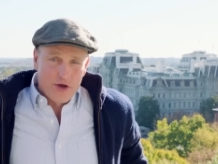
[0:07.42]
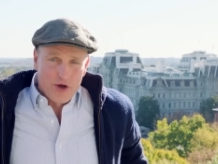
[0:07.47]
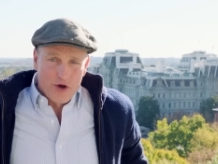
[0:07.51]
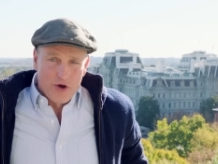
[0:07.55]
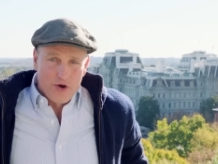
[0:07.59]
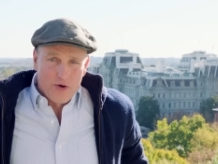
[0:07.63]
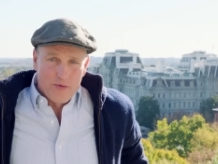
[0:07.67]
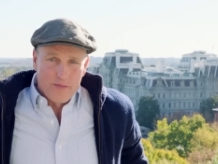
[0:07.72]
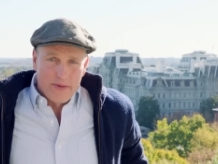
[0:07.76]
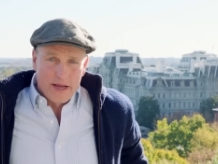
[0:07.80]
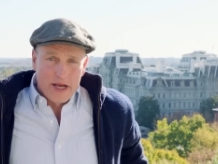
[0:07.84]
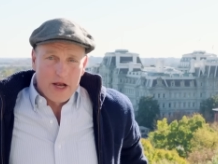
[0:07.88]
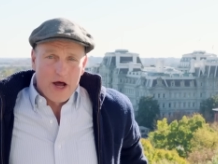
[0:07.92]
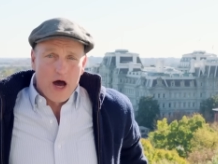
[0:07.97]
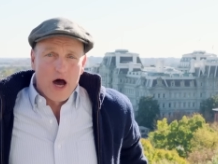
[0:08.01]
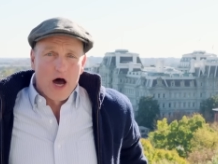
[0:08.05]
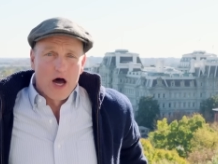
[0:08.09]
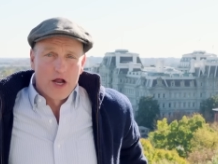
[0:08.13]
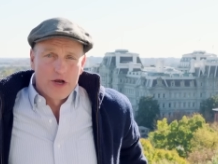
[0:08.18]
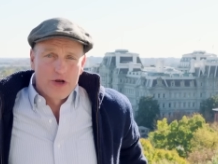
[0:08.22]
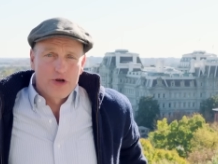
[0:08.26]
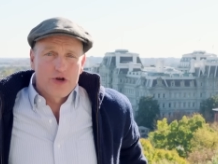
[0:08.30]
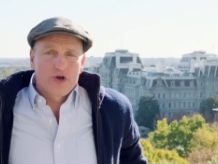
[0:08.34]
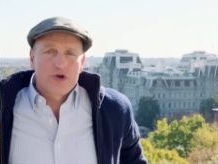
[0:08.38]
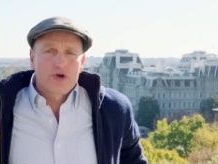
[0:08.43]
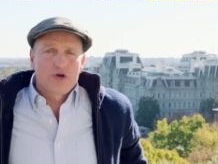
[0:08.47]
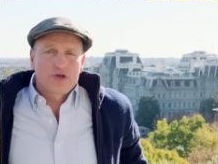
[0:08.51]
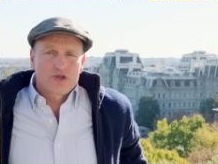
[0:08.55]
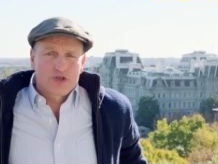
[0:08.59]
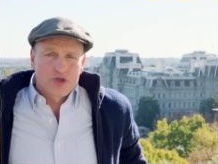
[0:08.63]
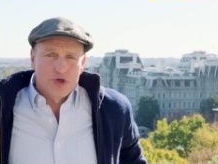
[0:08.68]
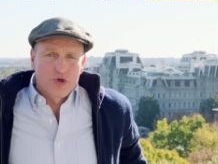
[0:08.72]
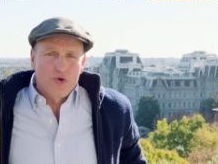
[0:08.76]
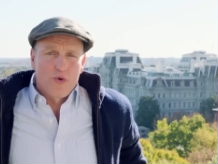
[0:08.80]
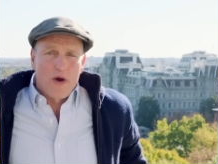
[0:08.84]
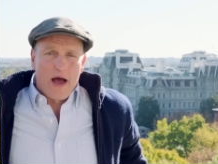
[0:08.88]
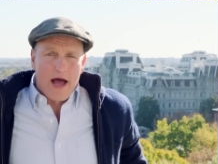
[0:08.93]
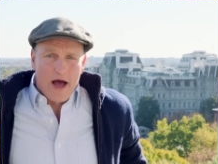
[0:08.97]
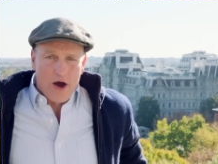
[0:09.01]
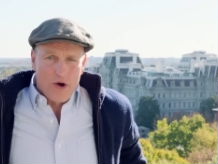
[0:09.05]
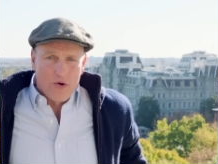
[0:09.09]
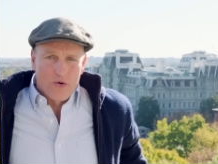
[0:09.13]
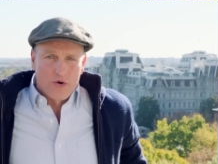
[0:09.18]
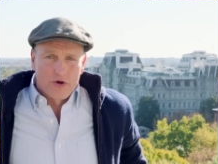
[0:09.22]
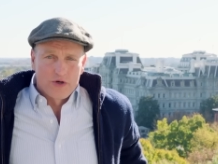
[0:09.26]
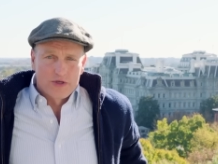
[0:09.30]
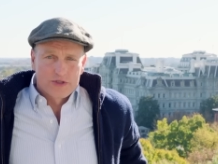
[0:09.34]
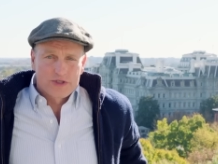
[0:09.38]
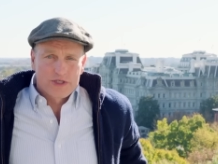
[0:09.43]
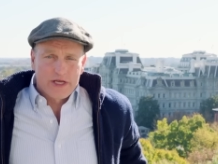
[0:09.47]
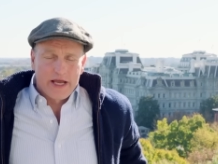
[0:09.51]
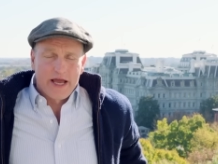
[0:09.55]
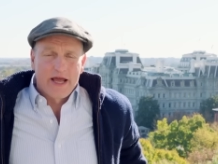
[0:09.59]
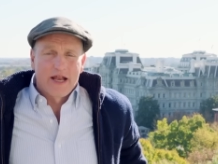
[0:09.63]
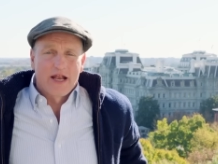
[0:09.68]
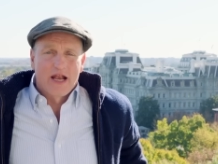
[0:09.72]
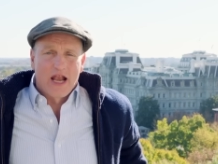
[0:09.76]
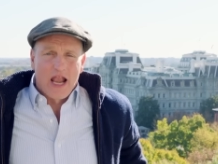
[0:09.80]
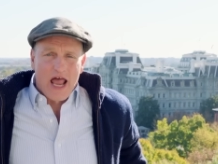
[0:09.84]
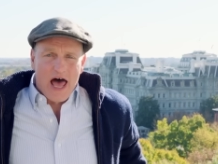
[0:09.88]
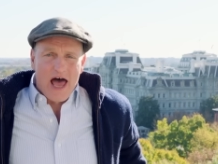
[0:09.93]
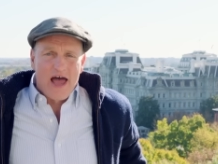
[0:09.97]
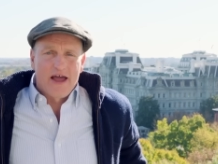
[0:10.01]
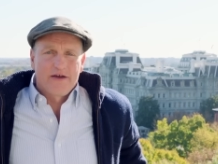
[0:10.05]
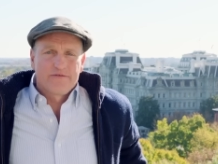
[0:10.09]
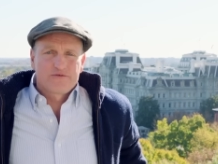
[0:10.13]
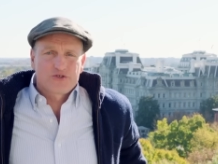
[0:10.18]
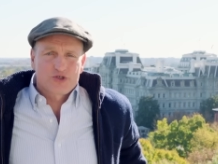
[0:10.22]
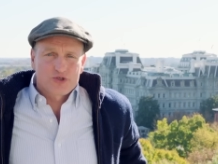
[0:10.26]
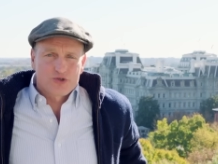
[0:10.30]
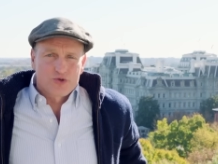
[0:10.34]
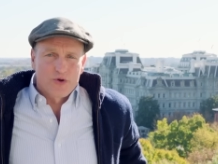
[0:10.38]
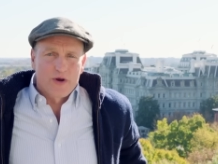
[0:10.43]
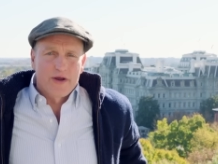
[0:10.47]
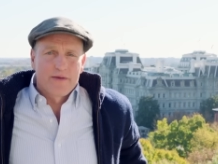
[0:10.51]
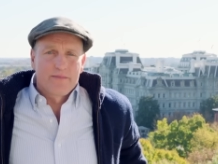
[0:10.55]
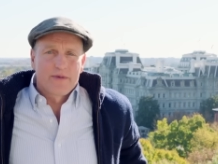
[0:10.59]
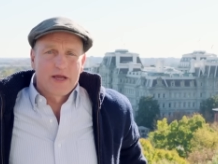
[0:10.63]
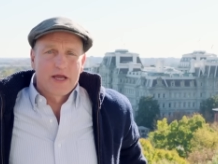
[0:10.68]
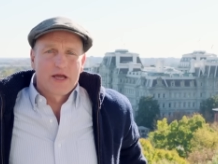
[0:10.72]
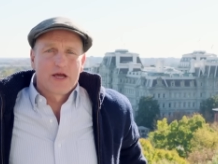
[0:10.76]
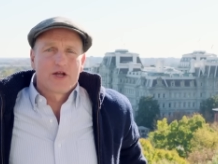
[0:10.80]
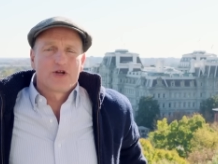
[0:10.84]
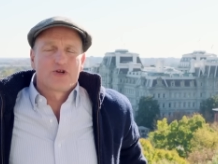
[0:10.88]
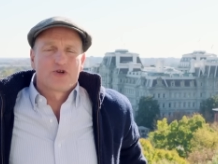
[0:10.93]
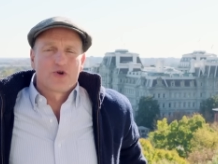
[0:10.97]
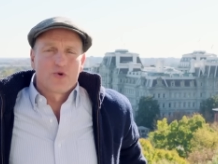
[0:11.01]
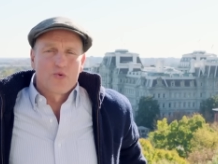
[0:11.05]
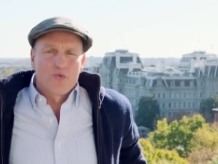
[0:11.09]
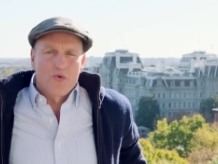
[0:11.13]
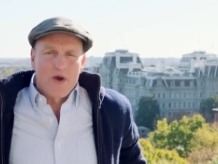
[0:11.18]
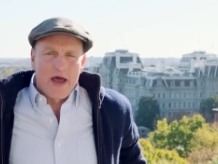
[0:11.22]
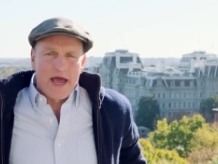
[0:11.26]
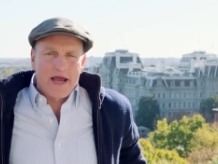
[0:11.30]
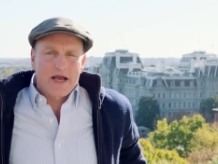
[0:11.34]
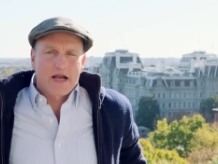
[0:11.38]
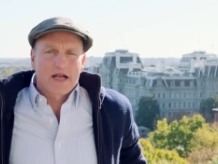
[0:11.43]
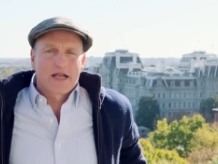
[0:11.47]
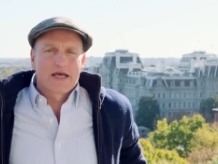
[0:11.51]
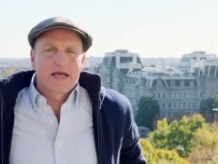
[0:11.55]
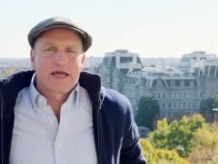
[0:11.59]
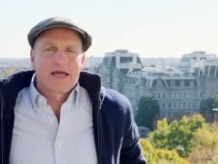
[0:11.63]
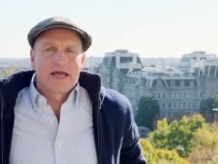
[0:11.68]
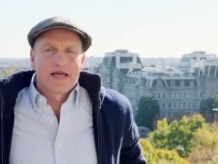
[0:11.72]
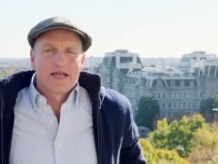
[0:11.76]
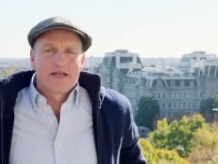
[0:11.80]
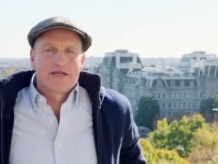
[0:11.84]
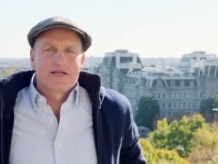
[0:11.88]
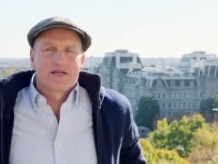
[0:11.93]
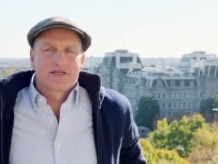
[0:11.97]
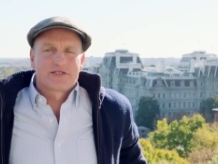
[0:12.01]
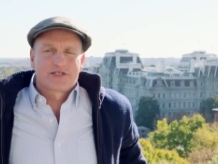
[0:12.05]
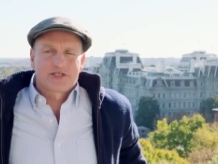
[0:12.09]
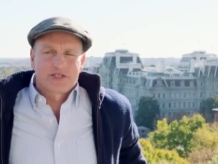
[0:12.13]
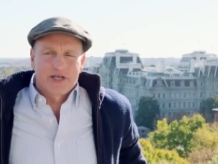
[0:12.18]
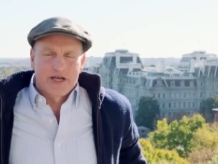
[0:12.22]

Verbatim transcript: film in under two hours and live streaming it directly into